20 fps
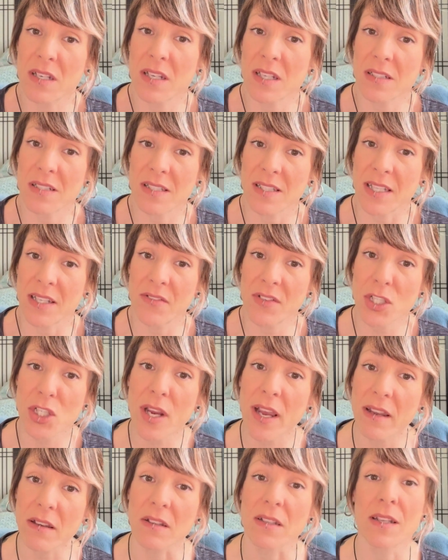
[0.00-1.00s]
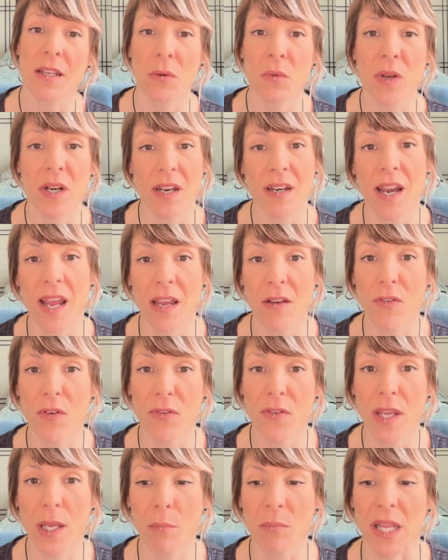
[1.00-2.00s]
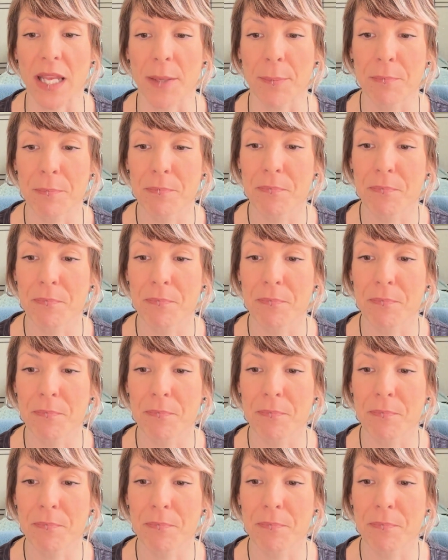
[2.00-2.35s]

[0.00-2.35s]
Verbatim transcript: conceive a child. They wanted to have a family.